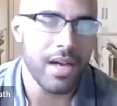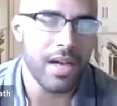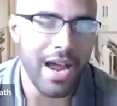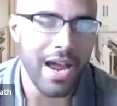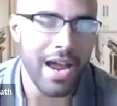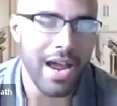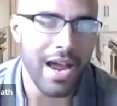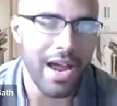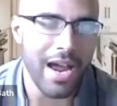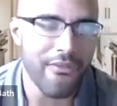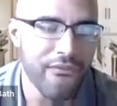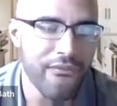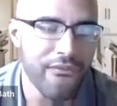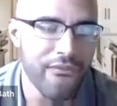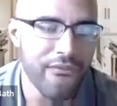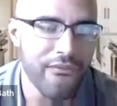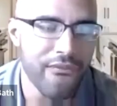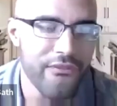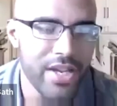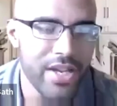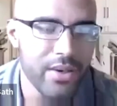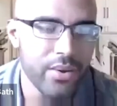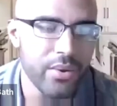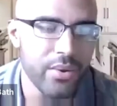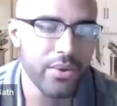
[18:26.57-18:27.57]
I
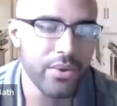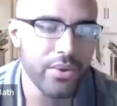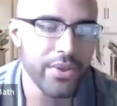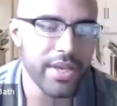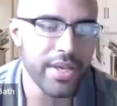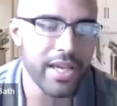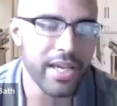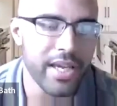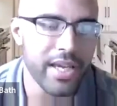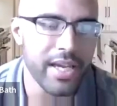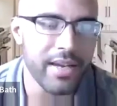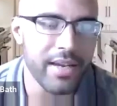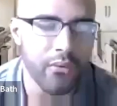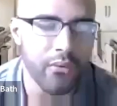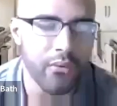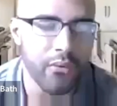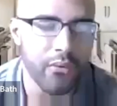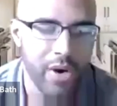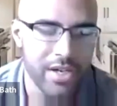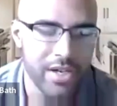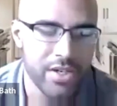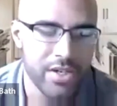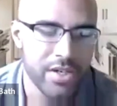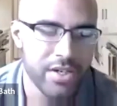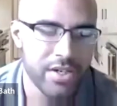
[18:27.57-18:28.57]
feel that
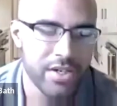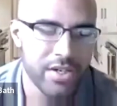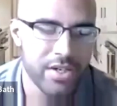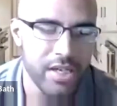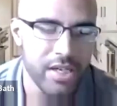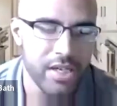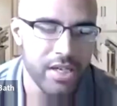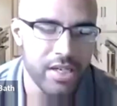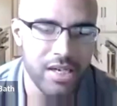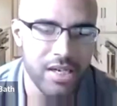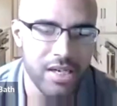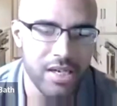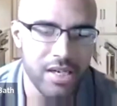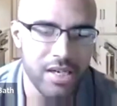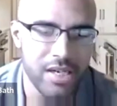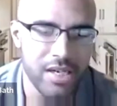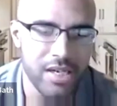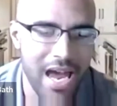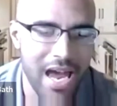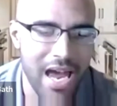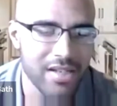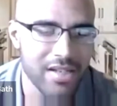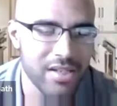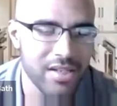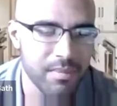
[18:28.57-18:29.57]
fresh isn't
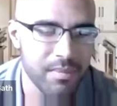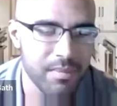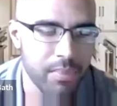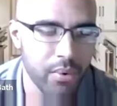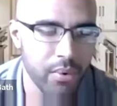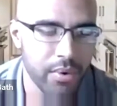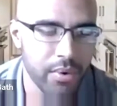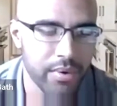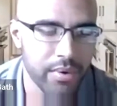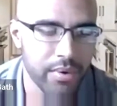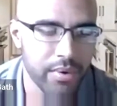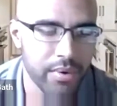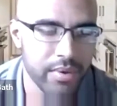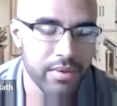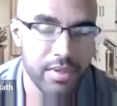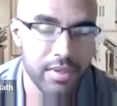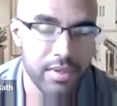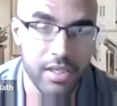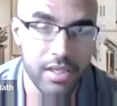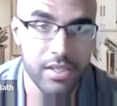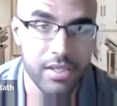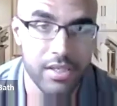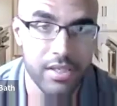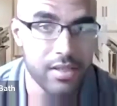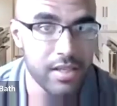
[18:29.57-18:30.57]
as
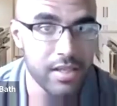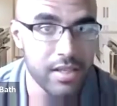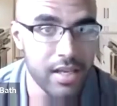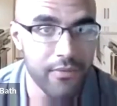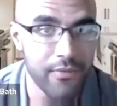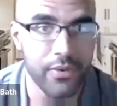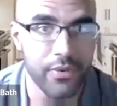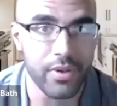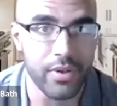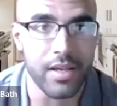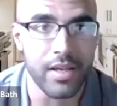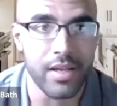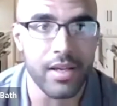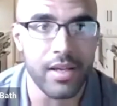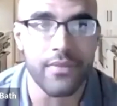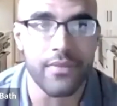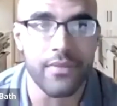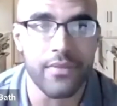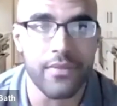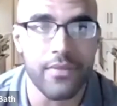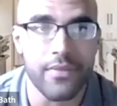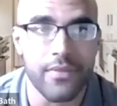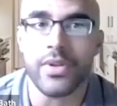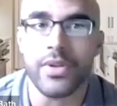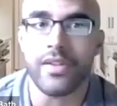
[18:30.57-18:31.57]
important. It's definitely,
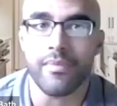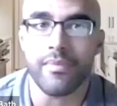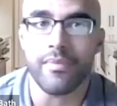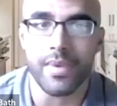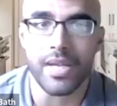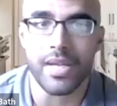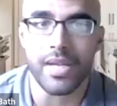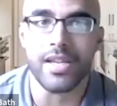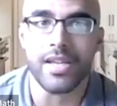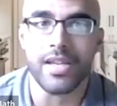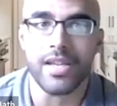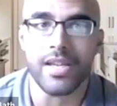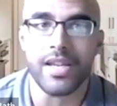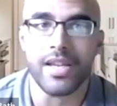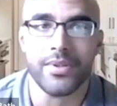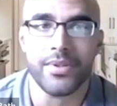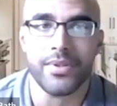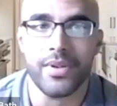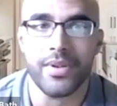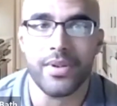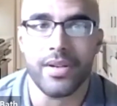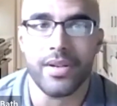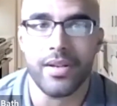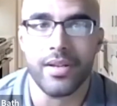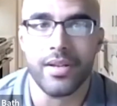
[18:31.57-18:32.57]
if you give me the
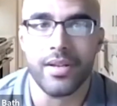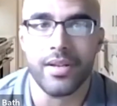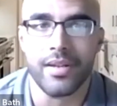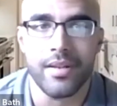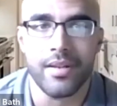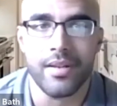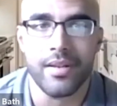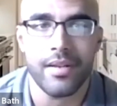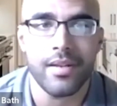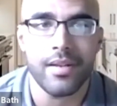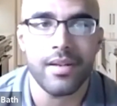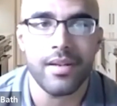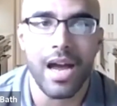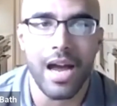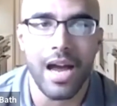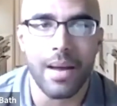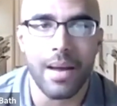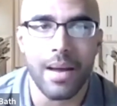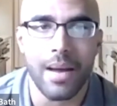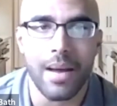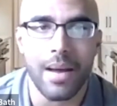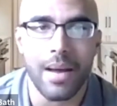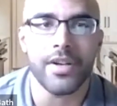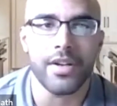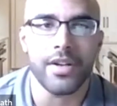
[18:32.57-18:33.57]
opportunity,
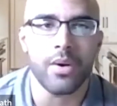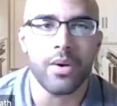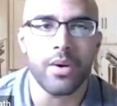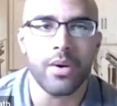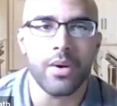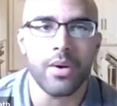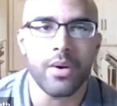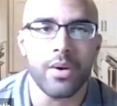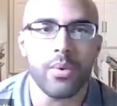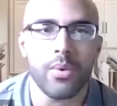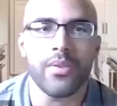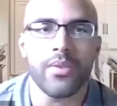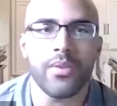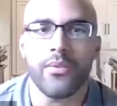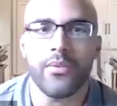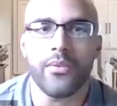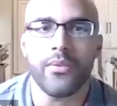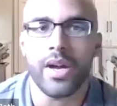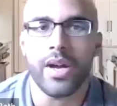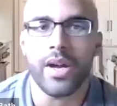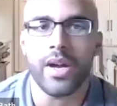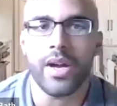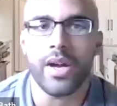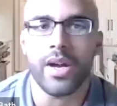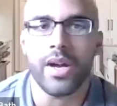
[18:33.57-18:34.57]
I'm going to go with
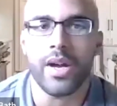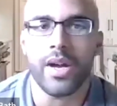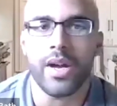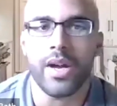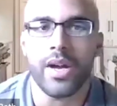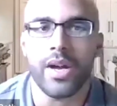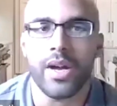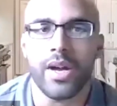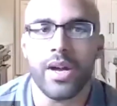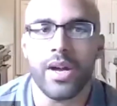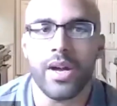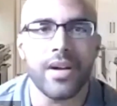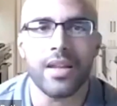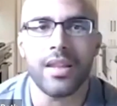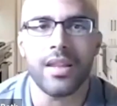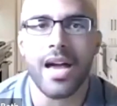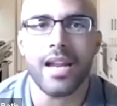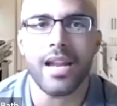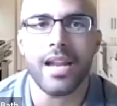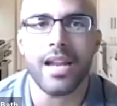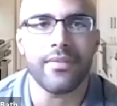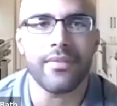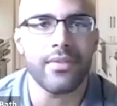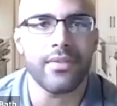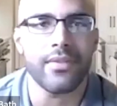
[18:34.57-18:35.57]
fresh. There's going to be a
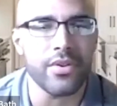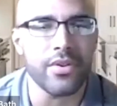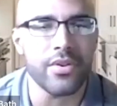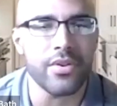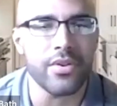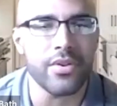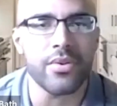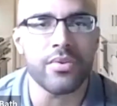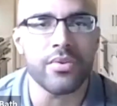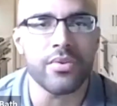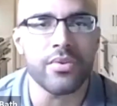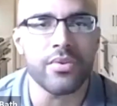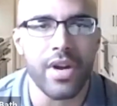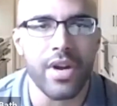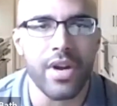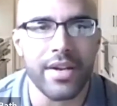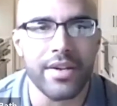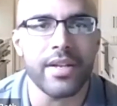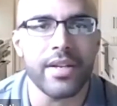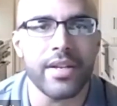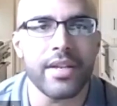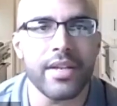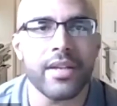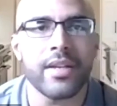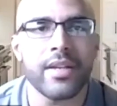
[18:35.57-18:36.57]
lot of new,
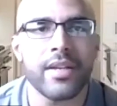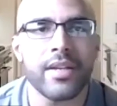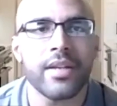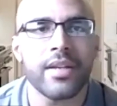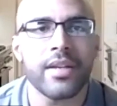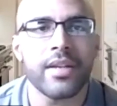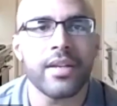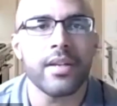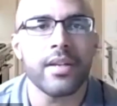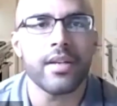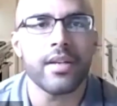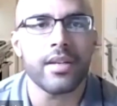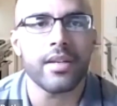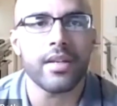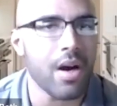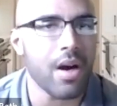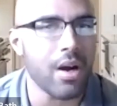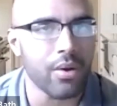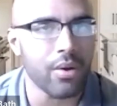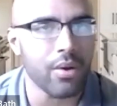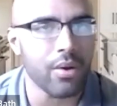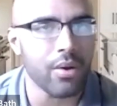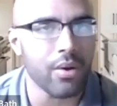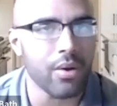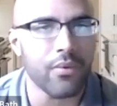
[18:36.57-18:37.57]
trendy,
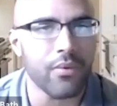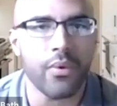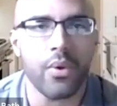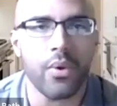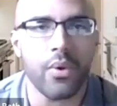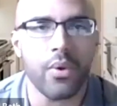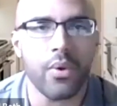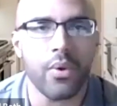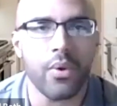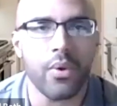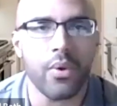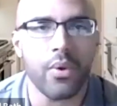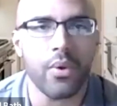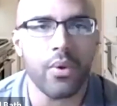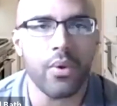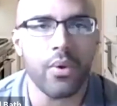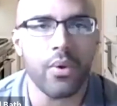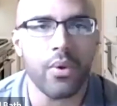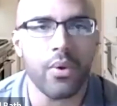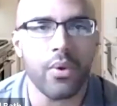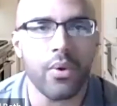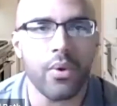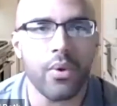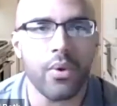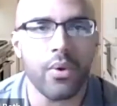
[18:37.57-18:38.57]
colorful,
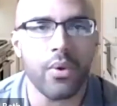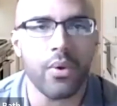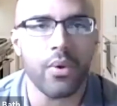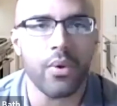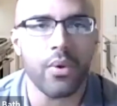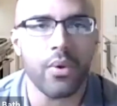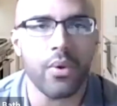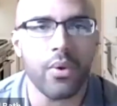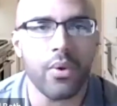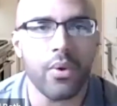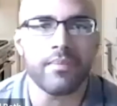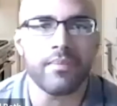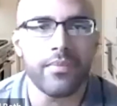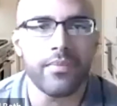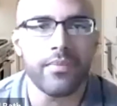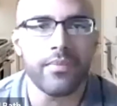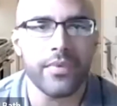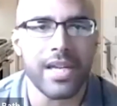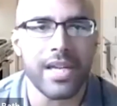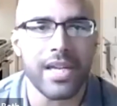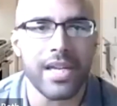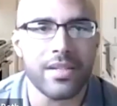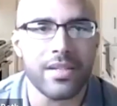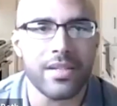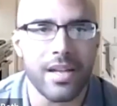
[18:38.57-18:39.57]
very, very
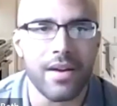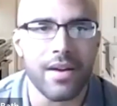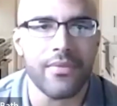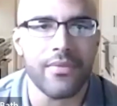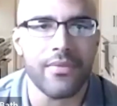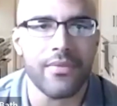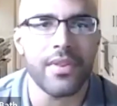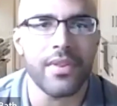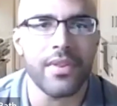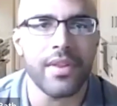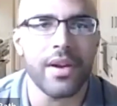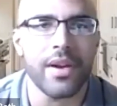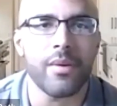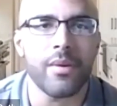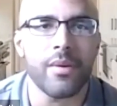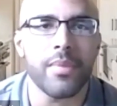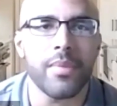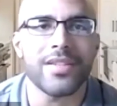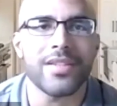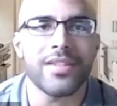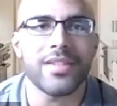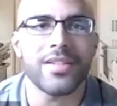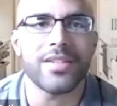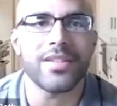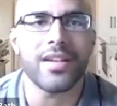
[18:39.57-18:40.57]
nice stuff in there,
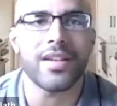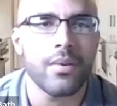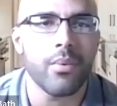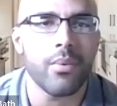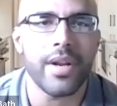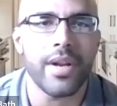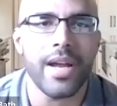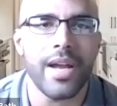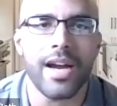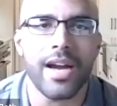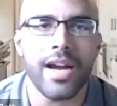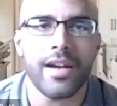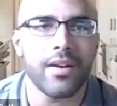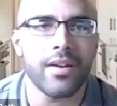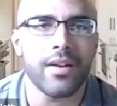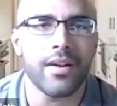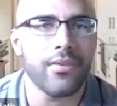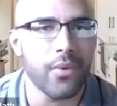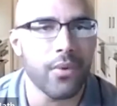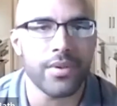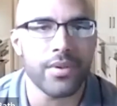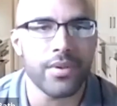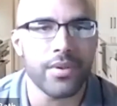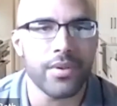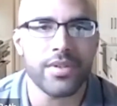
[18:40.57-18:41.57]
but we're not going to
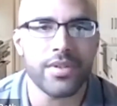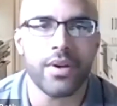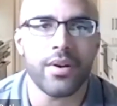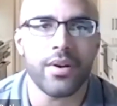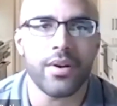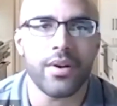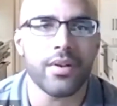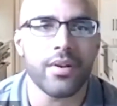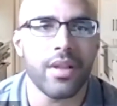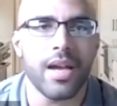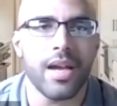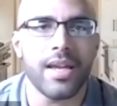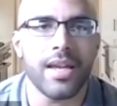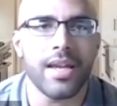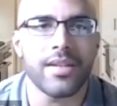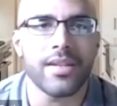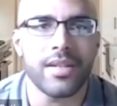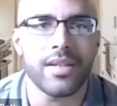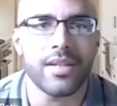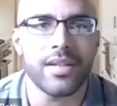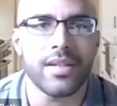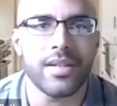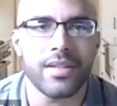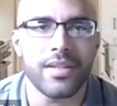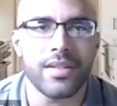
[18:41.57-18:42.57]
force our
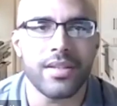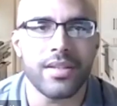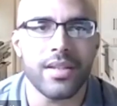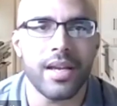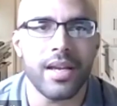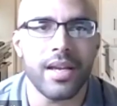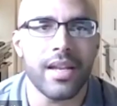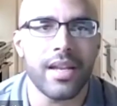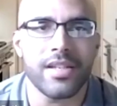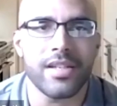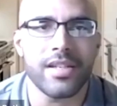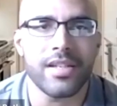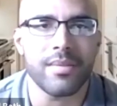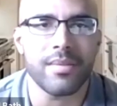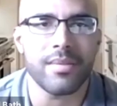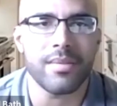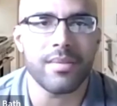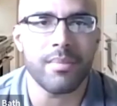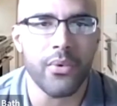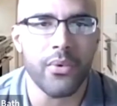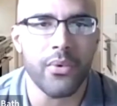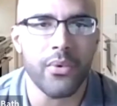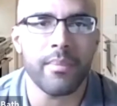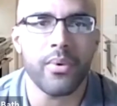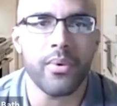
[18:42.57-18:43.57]
clients into that. It's
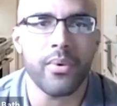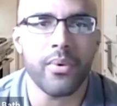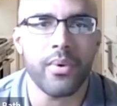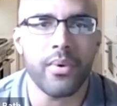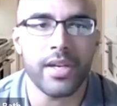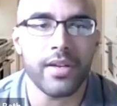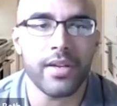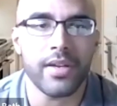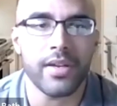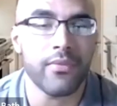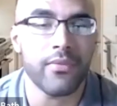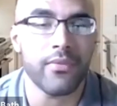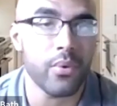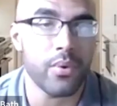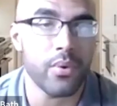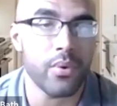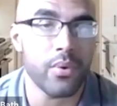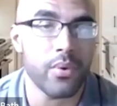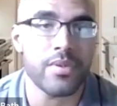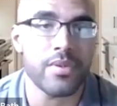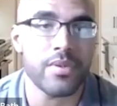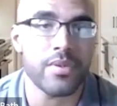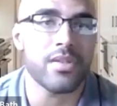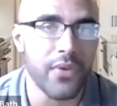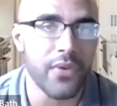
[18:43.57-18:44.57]
more important that, of
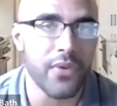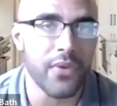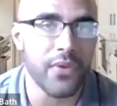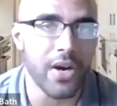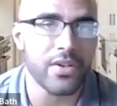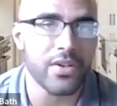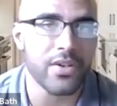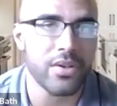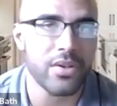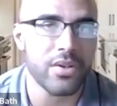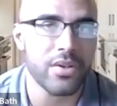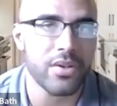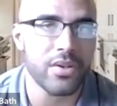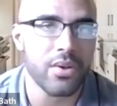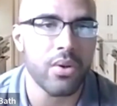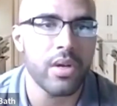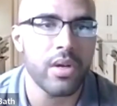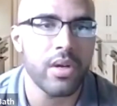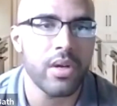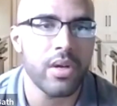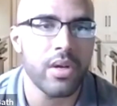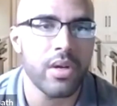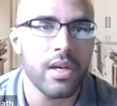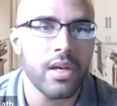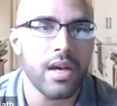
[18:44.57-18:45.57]
course, it's
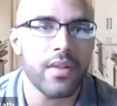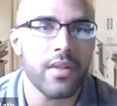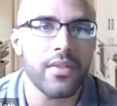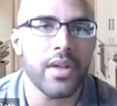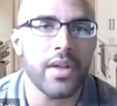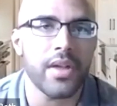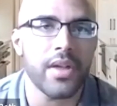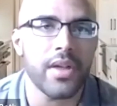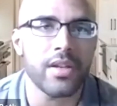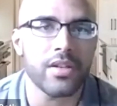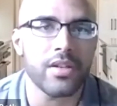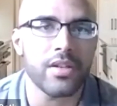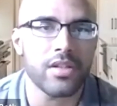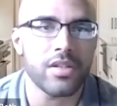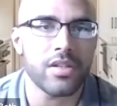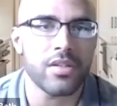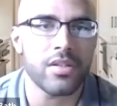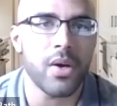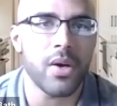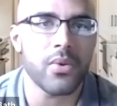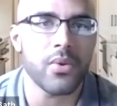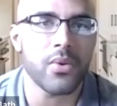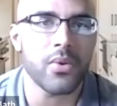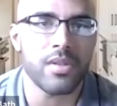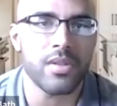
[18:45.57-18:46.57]
functional, and then
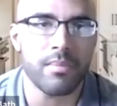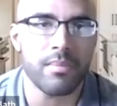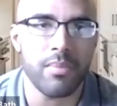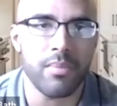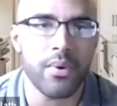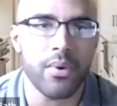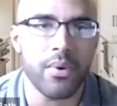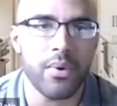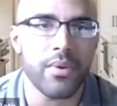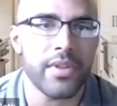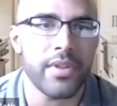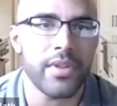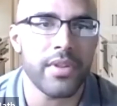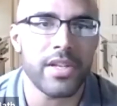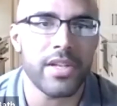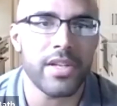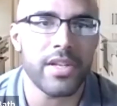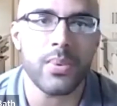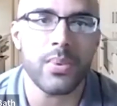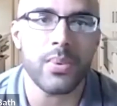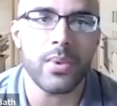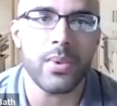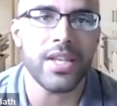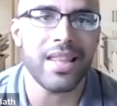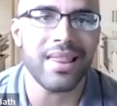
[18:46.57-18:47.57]
it's most important that
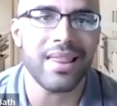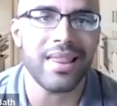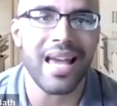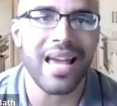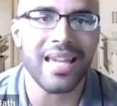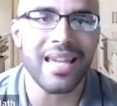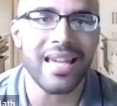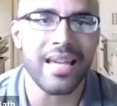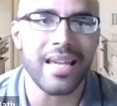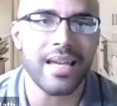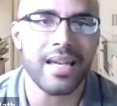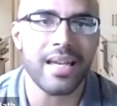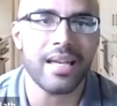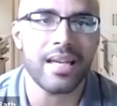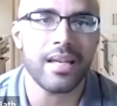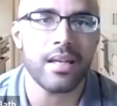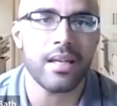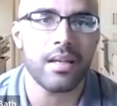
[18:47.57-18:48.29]
it's what they like.